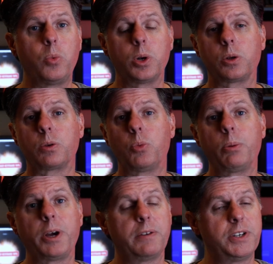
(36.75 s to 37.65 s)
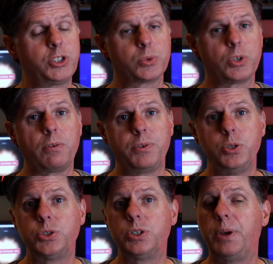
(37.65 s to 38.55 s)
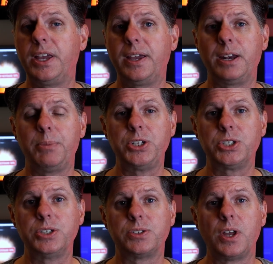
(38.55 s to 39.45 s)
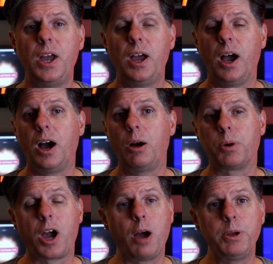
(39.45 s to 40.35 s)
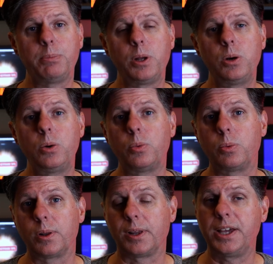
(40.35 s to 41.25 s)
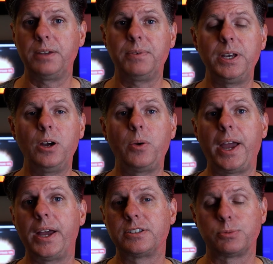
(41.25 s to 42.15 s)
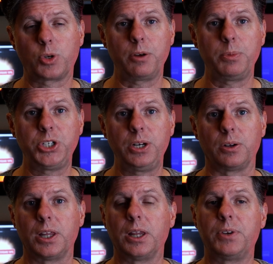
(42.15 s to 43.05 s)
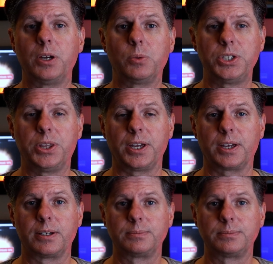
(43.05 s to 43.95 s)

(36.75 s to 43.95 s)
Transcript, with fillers: and want to learn more about DaVinci Resolve Fusion, making animations, um, comment below, like the video, and subscribe to my channel. I'd love to hear what you think.